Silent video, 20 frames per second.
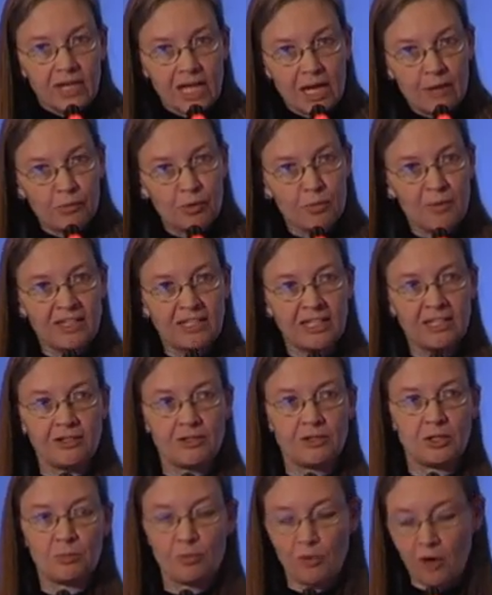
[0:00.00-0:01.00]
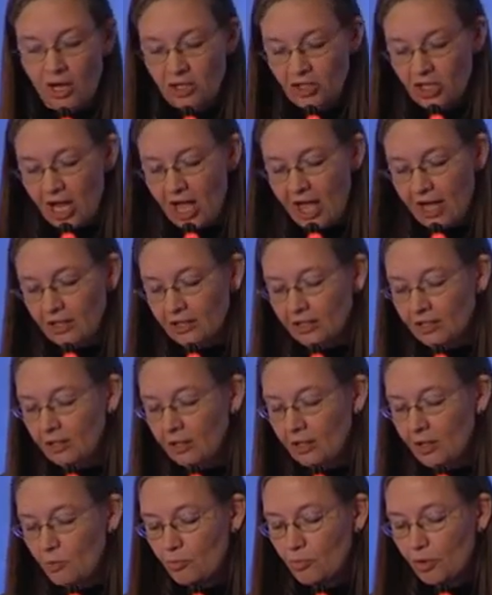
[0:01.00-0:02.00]
Implementing those projects,
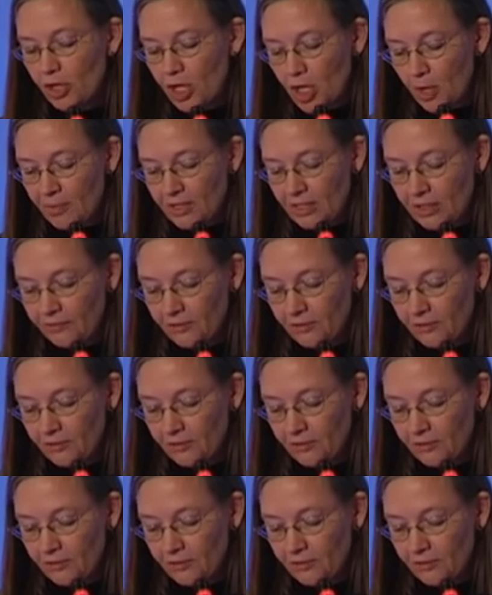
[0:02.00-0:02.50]
procurement